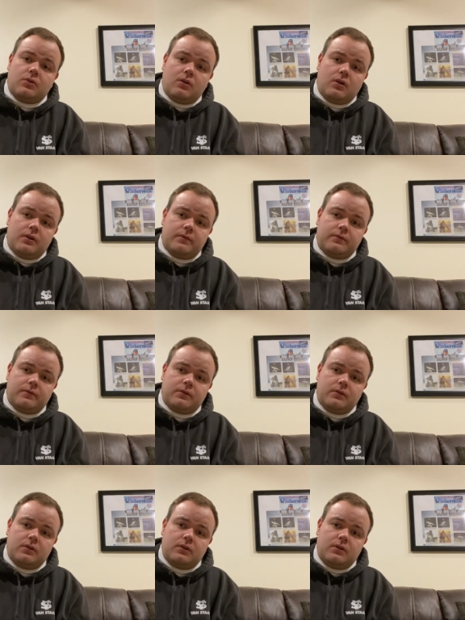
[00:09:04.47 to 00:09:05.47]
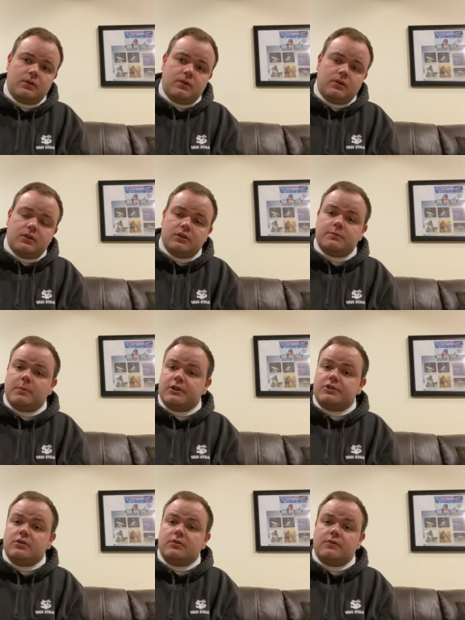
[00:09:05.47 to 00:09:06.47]
off,
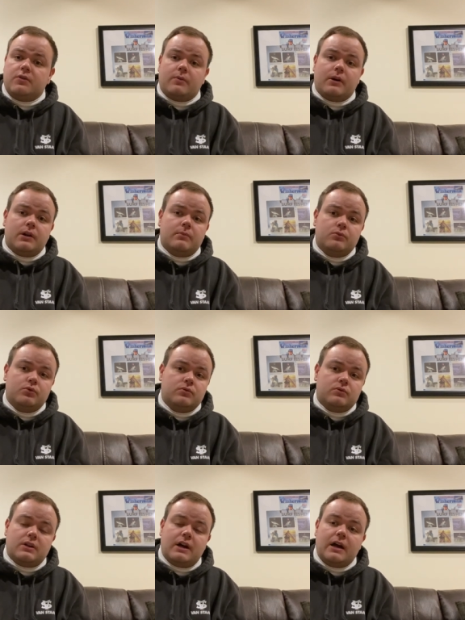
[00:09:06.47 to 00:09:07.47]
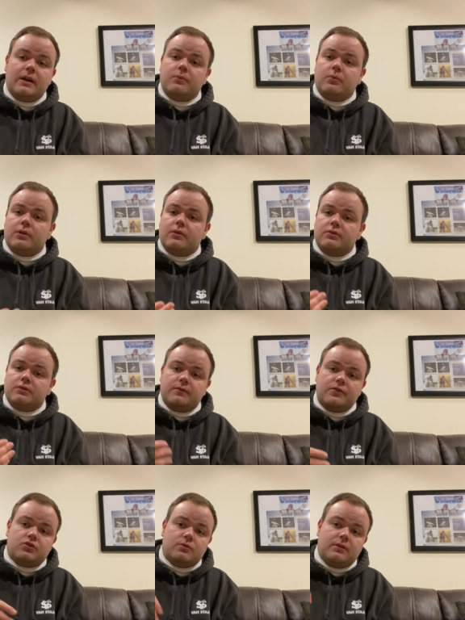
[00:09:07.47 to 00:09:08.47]
especially if you're on a moon tide where those
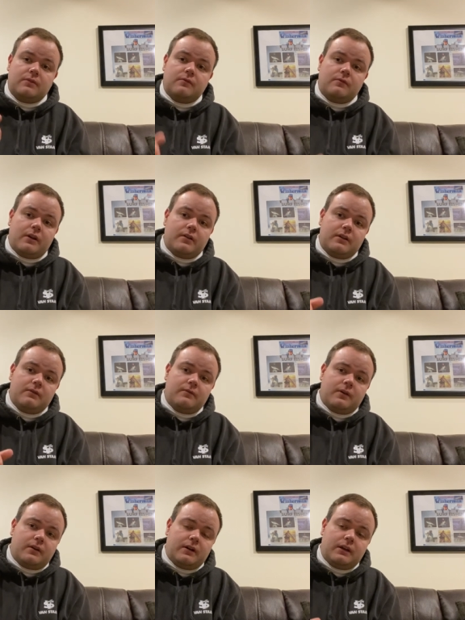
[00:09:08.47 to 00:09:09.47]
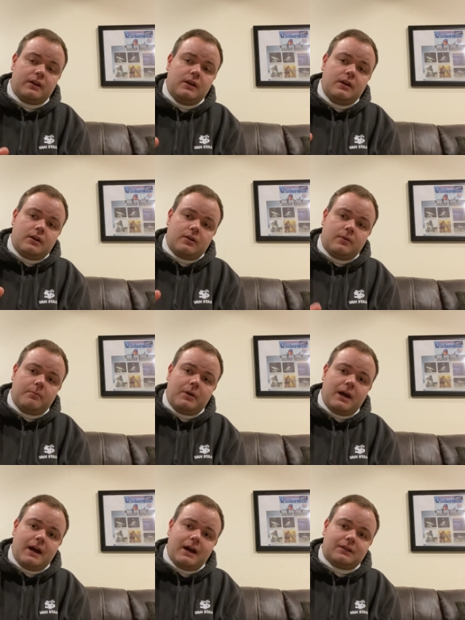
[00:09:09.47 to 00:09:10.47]
fish will be very, very
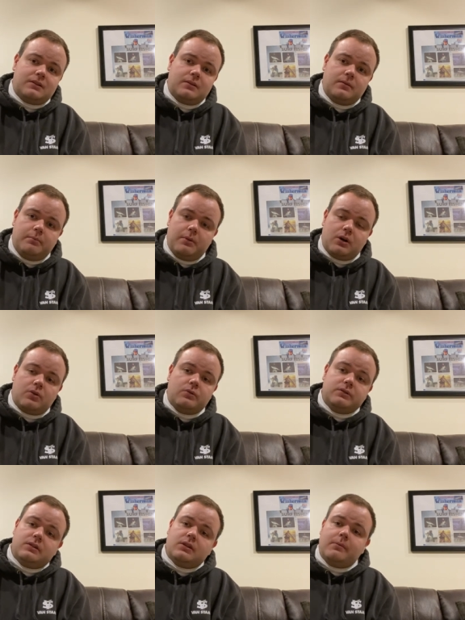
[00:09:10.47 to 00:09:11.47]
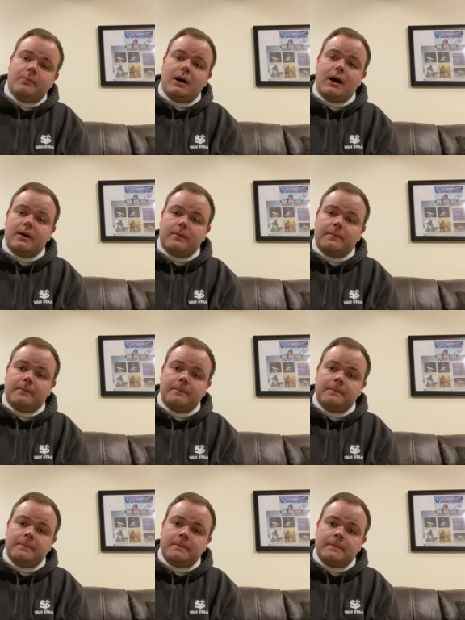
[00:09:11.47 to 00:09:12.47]
compact, buckled to the bottom
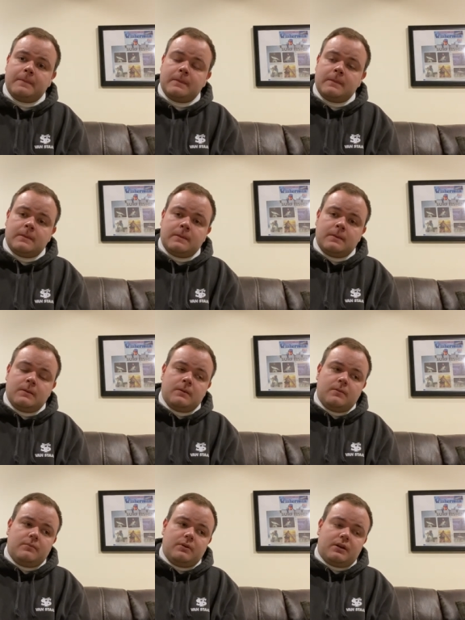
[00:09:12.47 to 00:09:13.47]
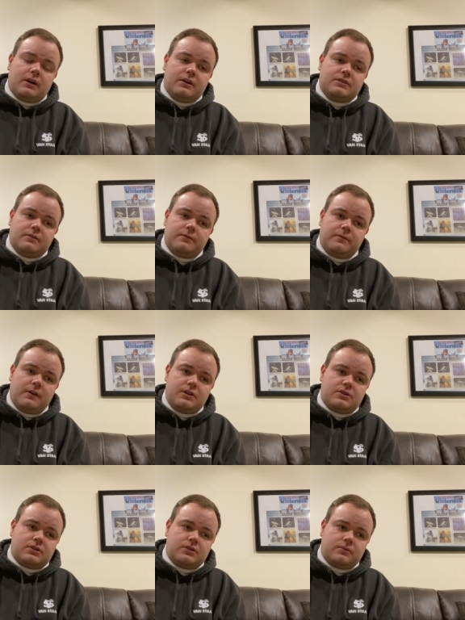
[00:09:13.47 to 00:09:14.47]
because a
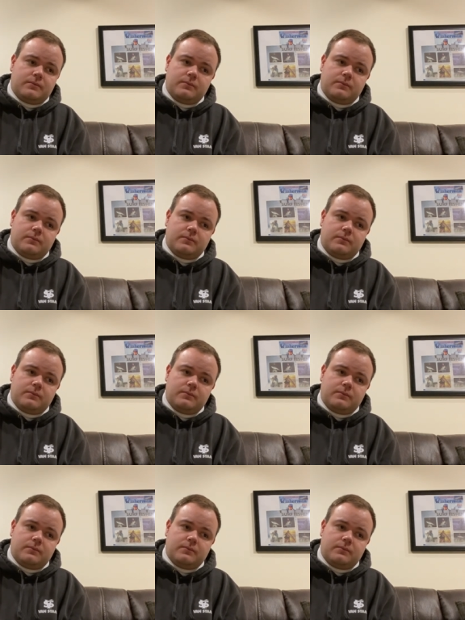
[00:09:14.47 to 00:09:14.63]
fish,